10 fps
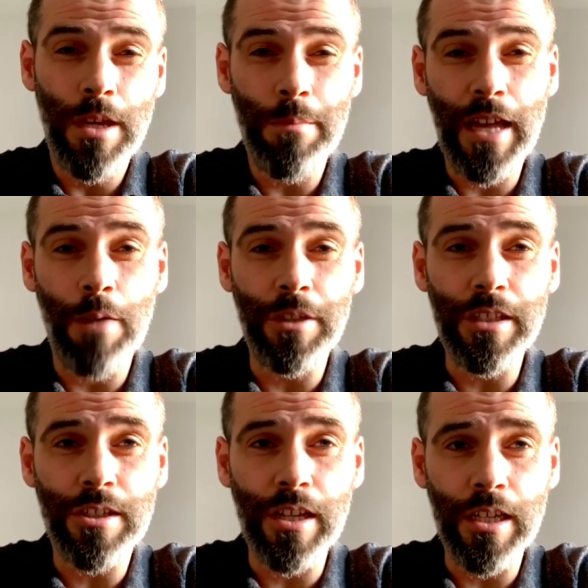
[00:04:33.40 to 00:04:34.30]
maybe that
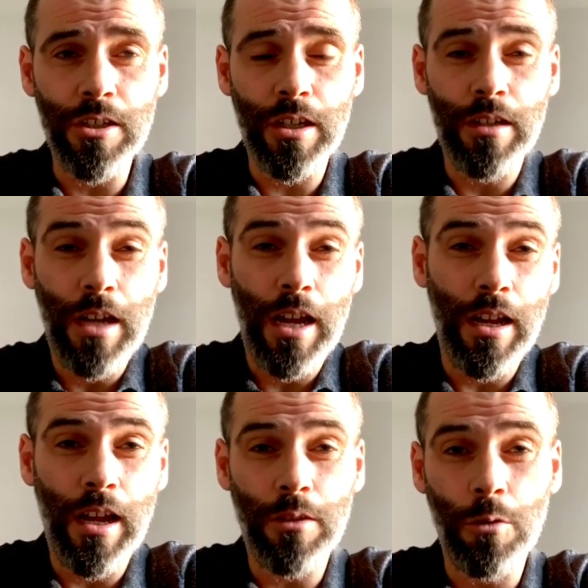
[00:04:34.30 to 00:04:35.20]
wee change, and
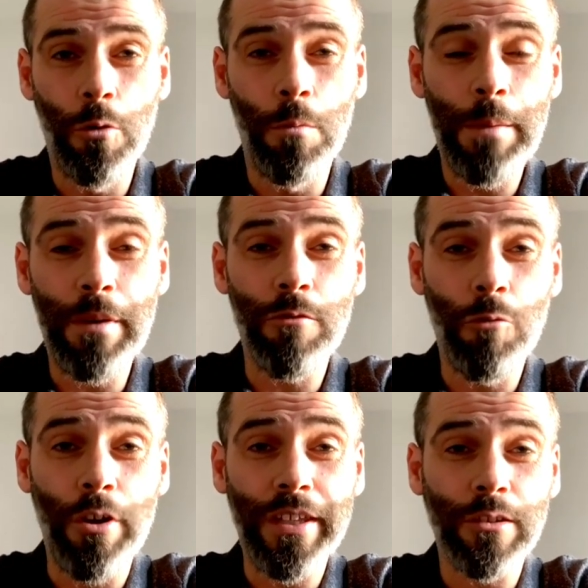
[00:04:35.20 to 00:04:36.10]
I don't know, maybe
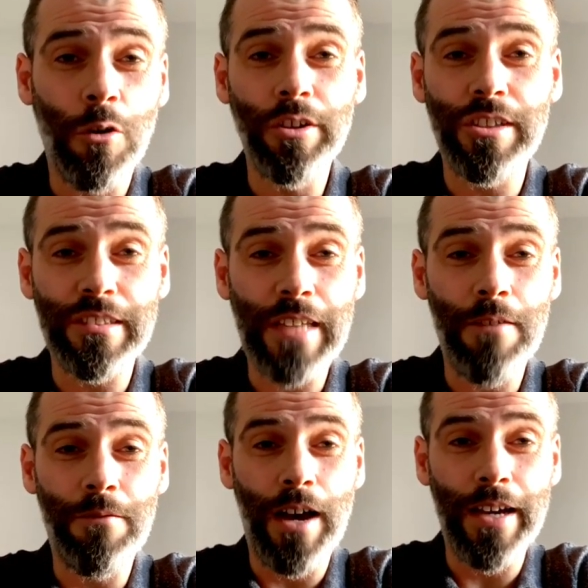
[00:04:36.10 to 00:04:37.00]
Roy acknowledges
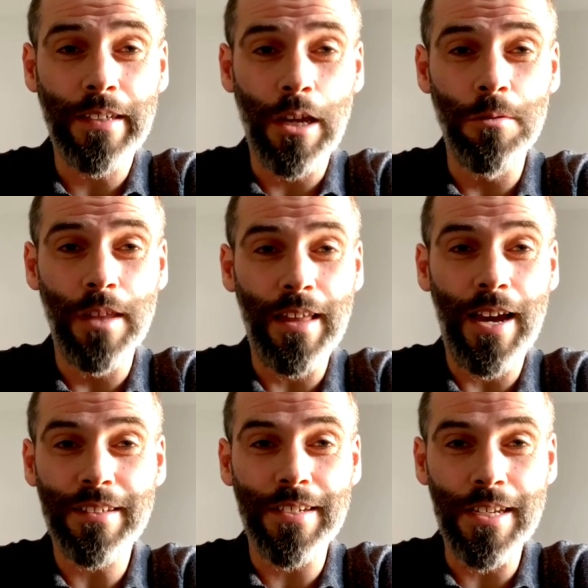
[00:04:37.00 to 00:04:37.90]
that fact now
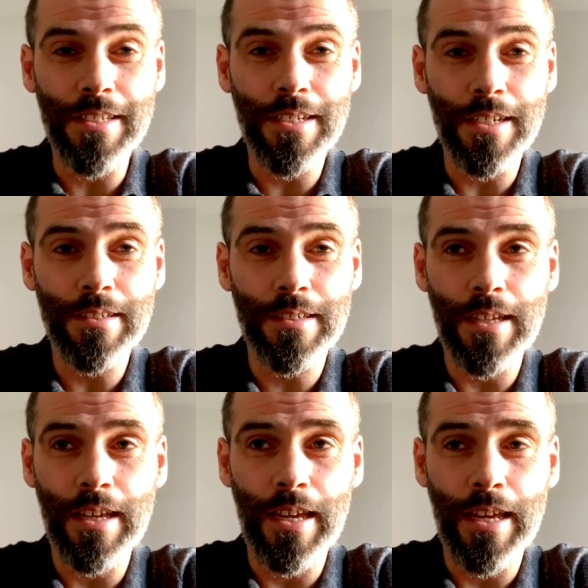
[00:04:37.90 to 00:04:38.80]
that change
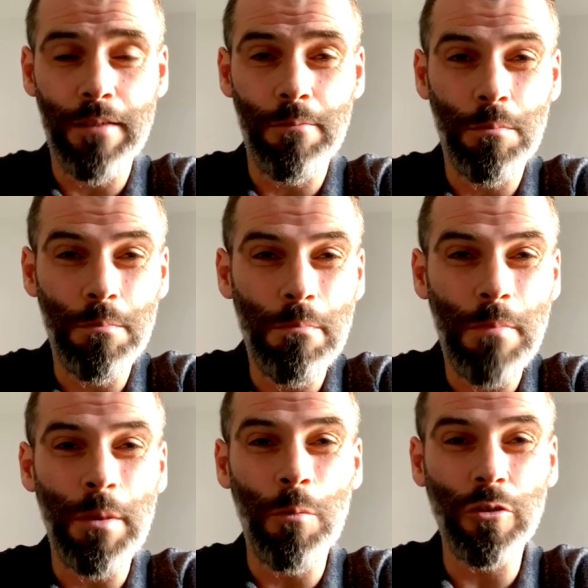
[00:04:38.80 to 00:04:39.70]
is,
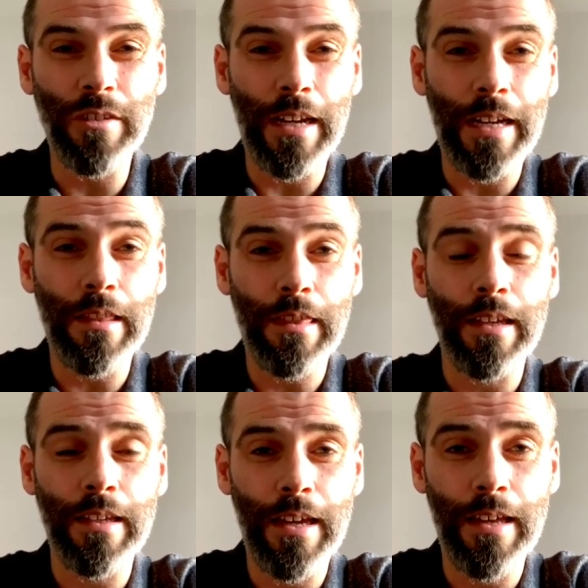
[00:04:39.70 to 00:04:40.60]
maybe wasn't the right
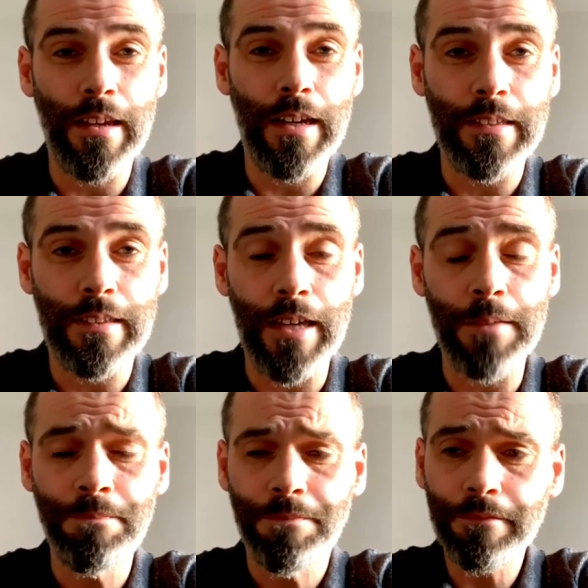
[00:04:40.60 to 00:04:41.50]
thing at the right
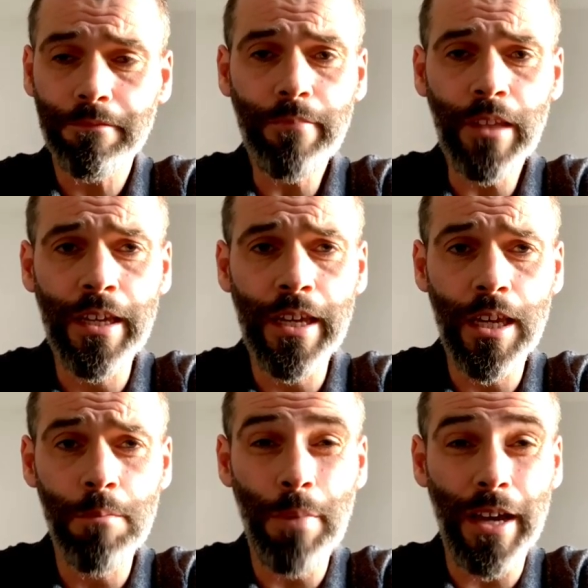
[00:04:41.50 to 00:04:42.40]
time.
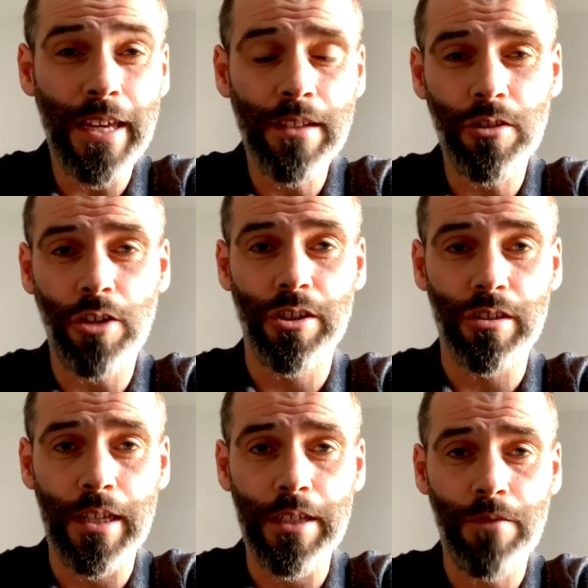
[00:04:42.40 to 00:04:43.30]
But again, such
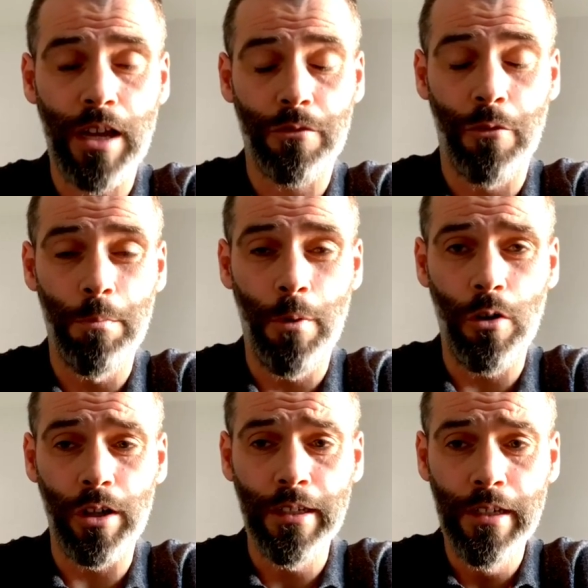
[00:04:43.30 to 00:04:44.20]
is life. That's
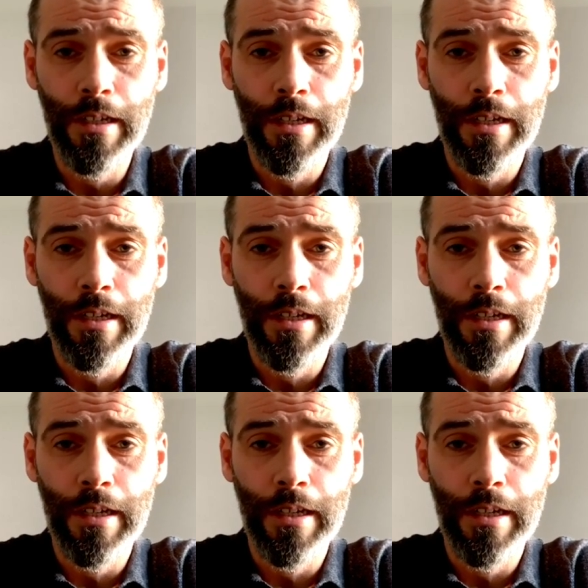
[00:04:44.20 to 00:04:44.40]
football, and